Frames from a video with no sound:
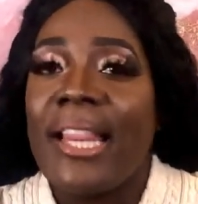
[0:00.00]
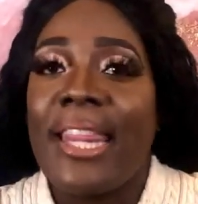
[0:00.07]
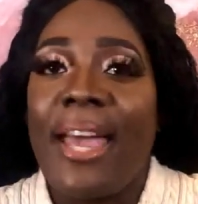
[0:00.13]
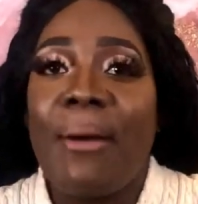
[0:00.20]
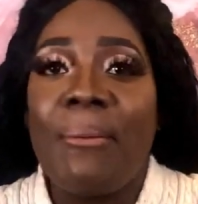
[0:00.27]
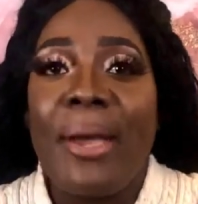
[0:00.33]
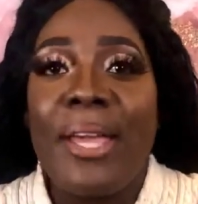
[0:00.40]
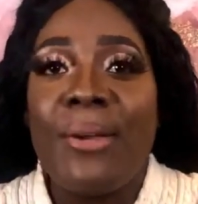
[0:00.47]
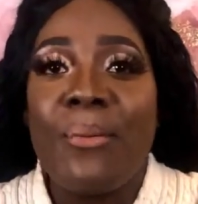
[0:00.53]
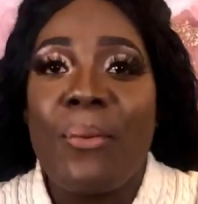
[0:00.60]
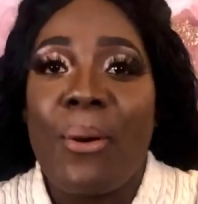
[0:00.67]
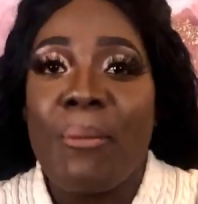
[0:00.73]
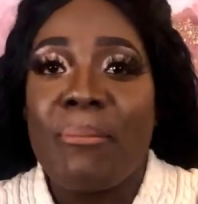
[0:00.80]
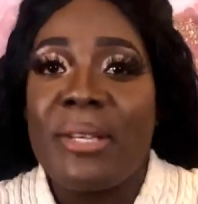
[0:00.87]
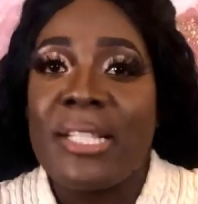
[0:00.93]
That way you
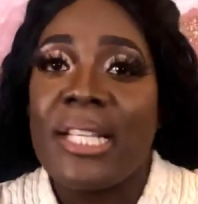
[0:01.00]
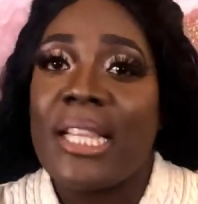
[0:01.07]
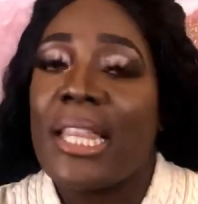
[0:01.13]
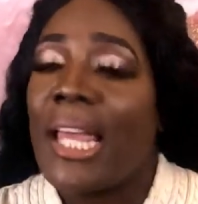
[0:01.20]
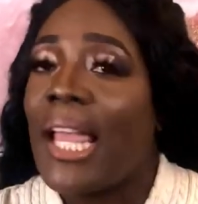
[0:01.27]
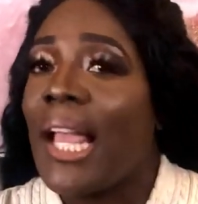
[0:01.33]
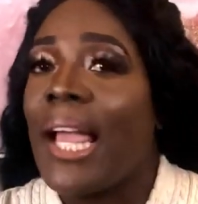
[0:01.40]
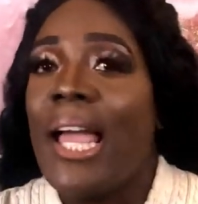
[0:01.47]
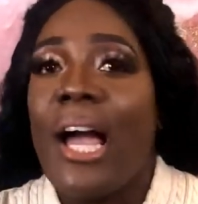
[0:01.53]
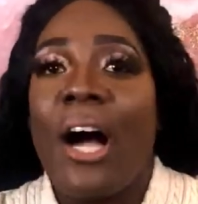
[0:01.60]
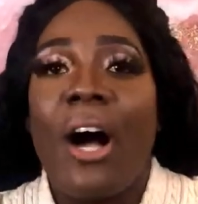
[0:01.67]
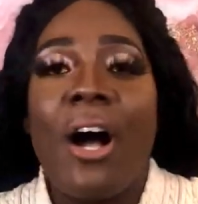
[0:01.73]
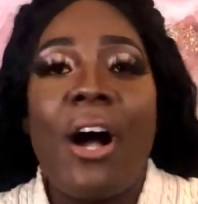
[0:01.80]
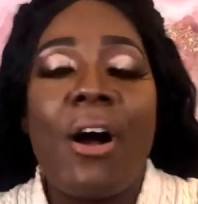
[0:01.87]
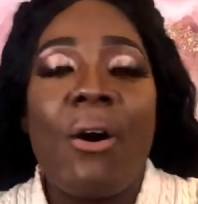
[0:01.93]
won't miss a thing.
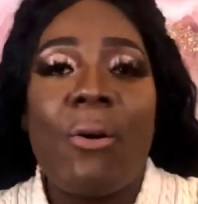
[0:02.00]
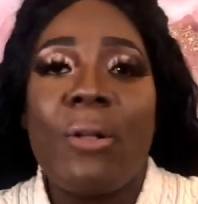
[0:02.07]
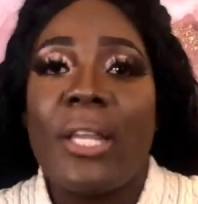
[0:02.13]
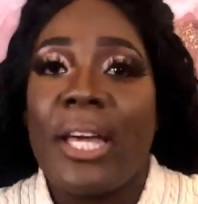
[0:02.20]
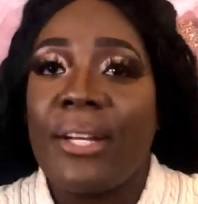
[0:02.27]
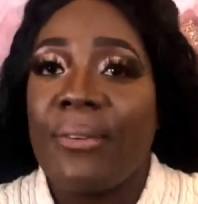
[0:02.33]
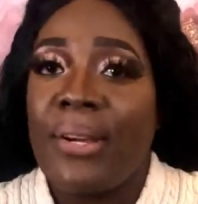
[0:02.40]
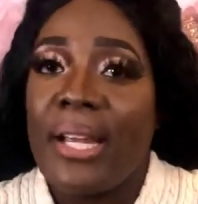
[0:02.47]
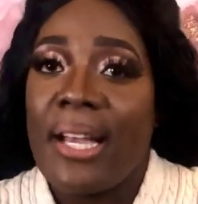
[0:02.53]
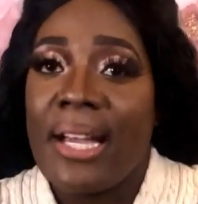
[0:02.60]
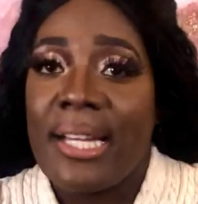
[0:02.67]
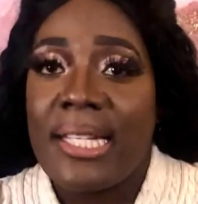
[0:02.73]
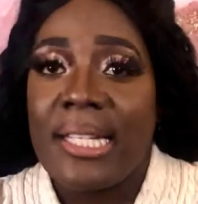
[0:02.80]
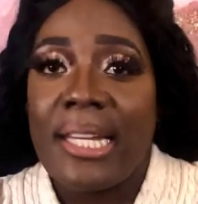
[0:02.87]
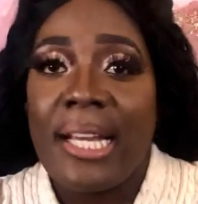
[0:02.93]
A whole lot of great
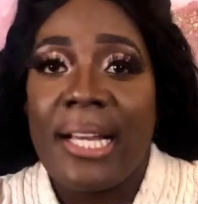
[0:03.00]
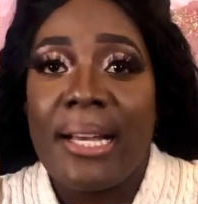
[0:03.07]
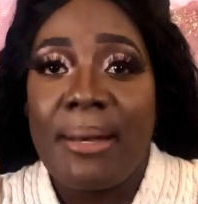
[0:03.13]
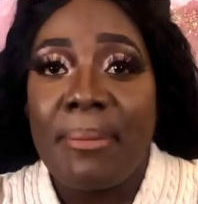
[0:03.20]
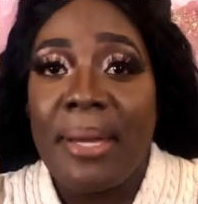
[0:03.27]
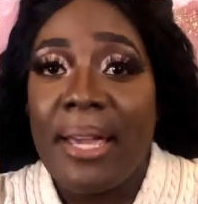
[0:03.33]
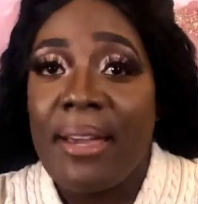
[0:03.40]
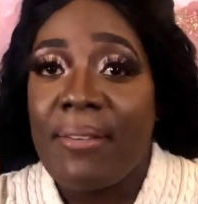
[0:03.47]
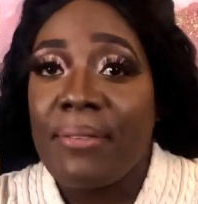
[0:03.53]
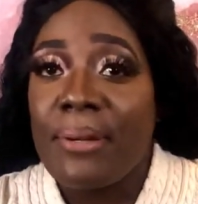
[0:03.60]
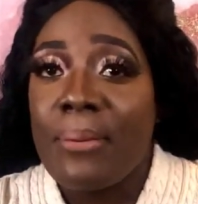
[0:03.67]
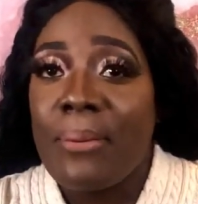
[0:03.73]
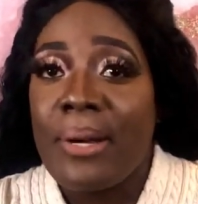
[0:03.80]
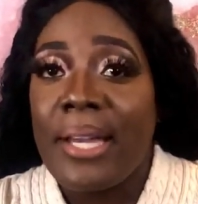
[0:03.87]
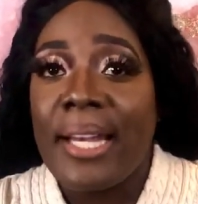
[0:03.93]
content coming,
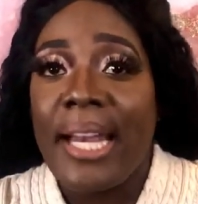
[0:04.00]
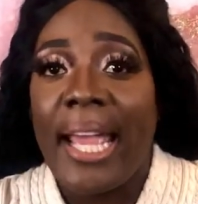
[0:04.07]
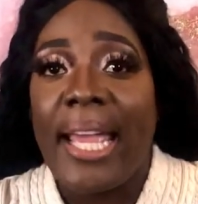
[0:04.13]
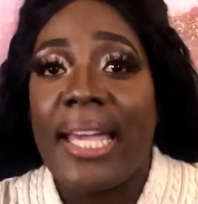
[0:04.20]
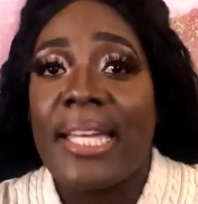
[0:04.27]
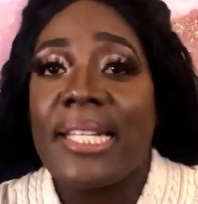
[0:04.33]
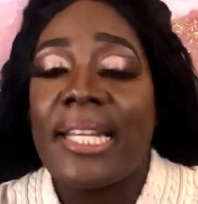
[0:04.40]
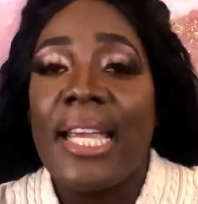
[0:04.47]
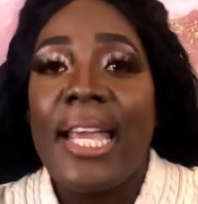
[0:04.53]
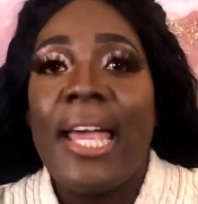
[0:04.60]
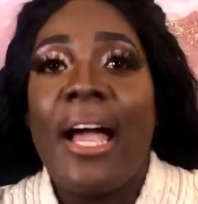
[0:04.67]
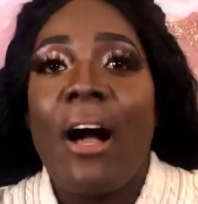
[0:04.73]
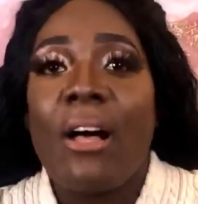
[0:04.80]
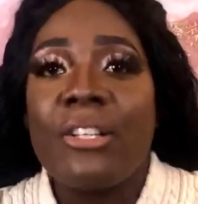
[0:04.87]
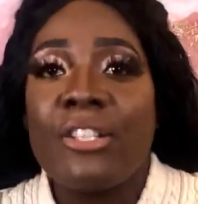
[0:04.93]
everyone. And
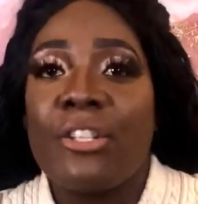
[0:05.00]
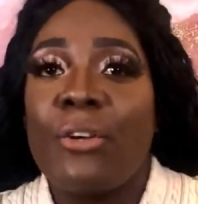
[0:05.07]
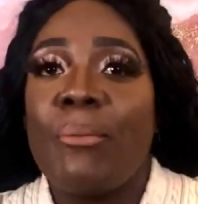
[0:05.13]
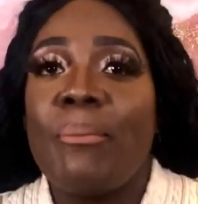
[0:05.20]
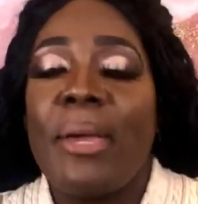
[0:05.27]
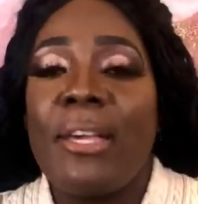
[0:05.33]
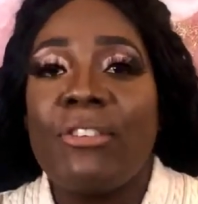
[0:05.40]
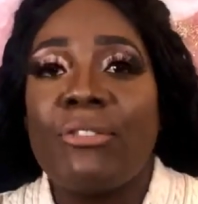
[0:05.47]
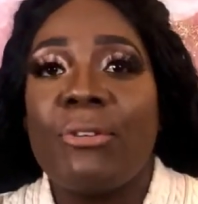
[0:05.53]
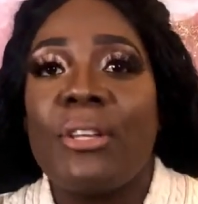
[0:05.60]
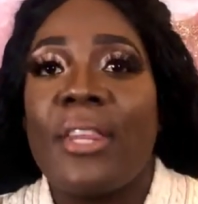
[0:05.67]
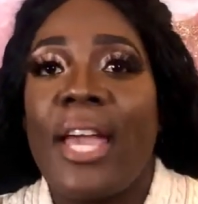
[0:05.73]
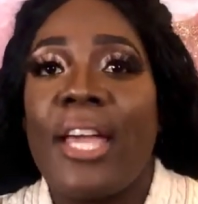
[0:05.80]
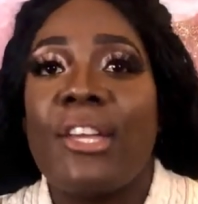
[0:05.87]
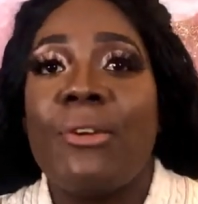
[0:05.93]
also make sure
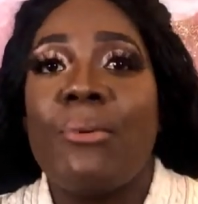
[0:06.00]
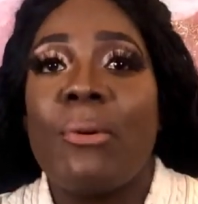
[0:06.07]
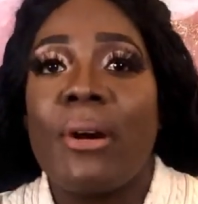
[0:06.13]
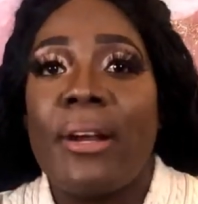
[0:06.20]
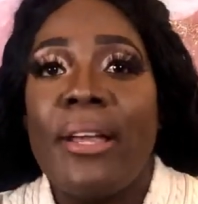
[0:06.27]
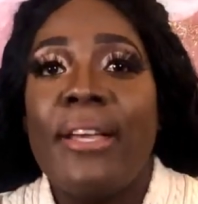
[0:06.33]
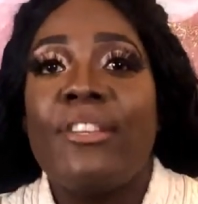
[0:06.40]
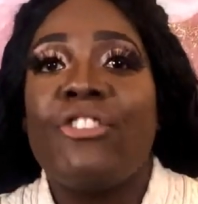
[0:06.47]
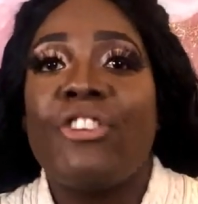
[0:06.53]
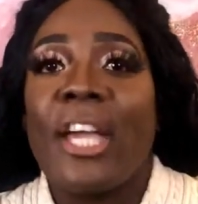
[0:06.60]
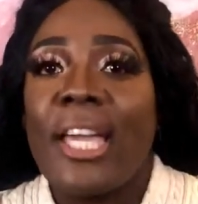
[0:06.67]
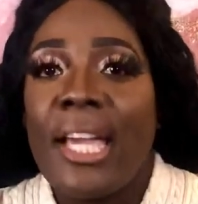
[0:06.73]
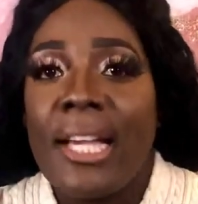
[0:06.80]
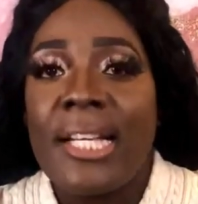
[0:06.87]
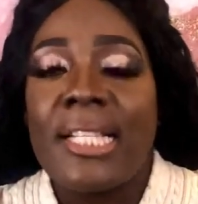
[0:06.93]
that you are
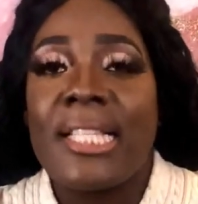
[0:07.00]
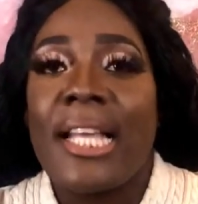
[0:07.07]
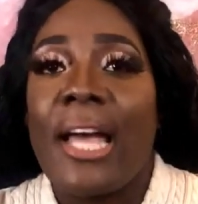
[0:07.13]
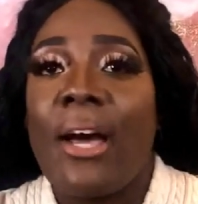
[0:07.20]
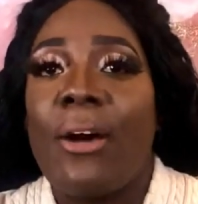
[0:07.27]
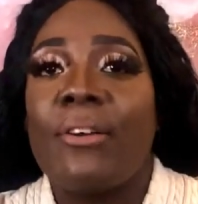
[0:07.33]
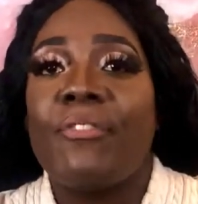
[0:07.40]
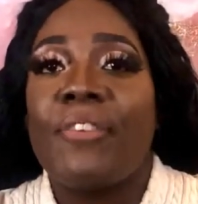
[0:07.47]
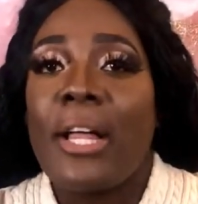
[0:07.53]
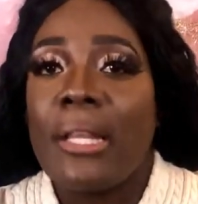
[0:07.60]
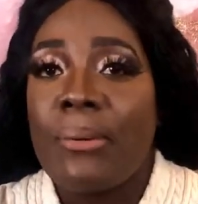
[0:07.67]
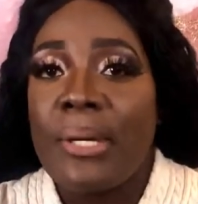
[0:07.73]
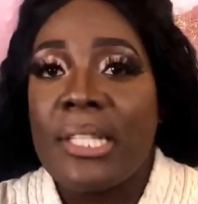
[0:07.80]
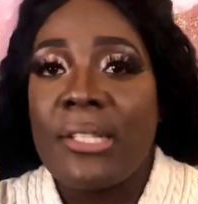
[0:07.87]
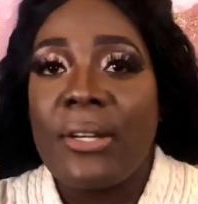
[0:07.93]
checking us out.
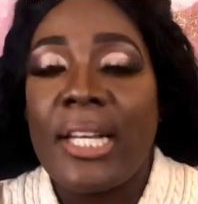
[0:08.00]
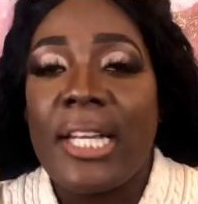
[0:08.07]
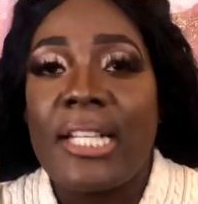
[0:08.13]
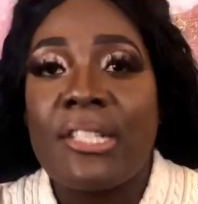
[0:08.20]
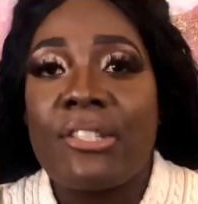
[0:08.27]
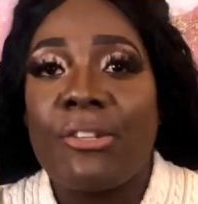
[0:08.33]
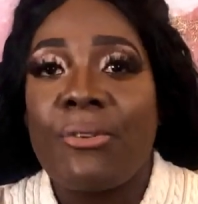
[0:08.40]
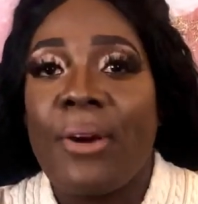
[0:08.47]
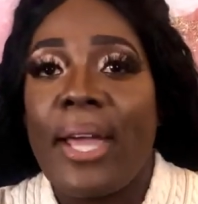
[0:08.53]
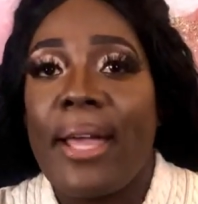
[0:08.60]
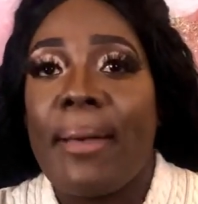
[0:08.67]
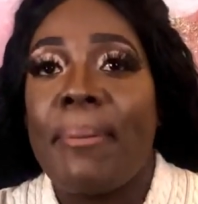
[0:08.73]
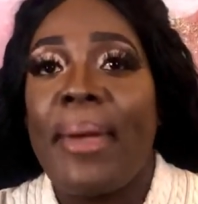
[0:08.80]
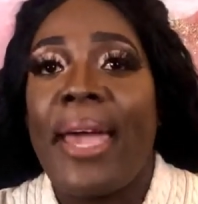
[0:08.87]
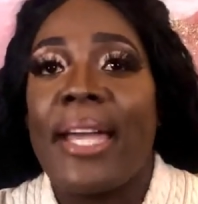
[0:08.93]
Follow us
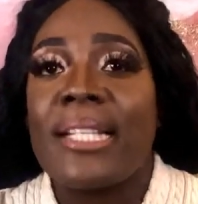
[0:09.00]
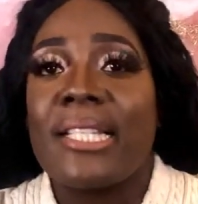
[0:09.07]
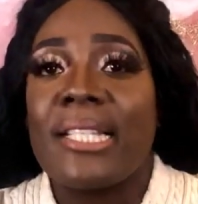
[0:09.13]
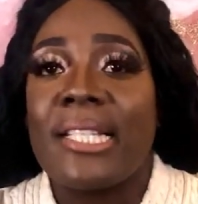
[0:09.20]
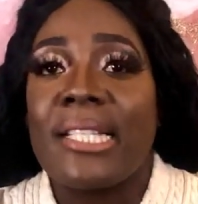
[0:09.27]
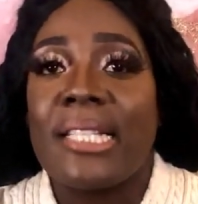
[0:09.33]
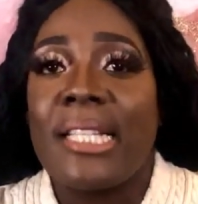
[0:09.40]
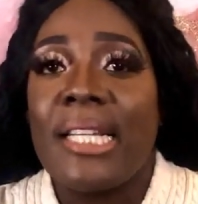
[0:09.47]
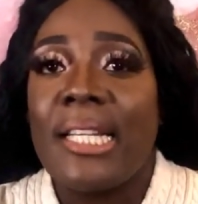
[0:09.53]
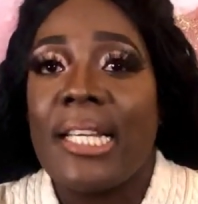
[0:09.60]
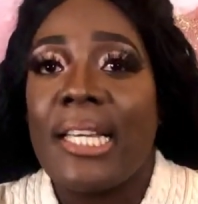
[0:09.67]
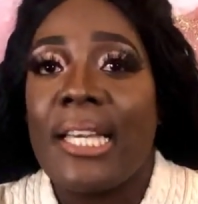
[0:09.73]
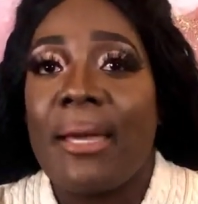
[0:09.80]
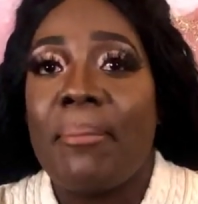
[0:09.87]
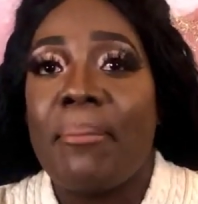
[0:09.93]
Instagram at Succeed and
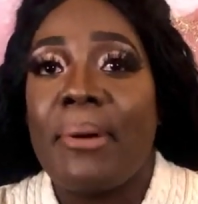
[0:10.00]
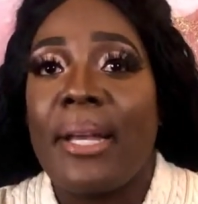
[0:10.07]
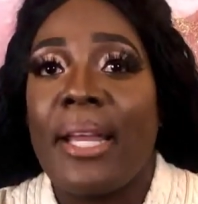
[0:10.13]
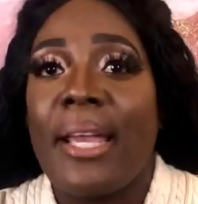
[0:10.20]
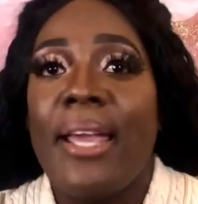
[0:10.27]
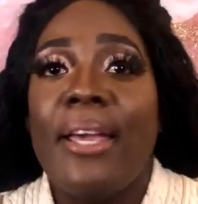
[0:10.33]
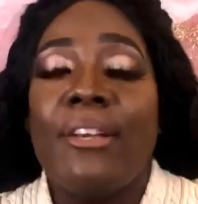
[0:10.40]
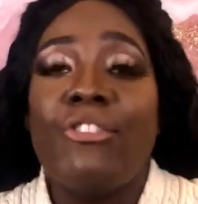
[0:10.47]
Get Money.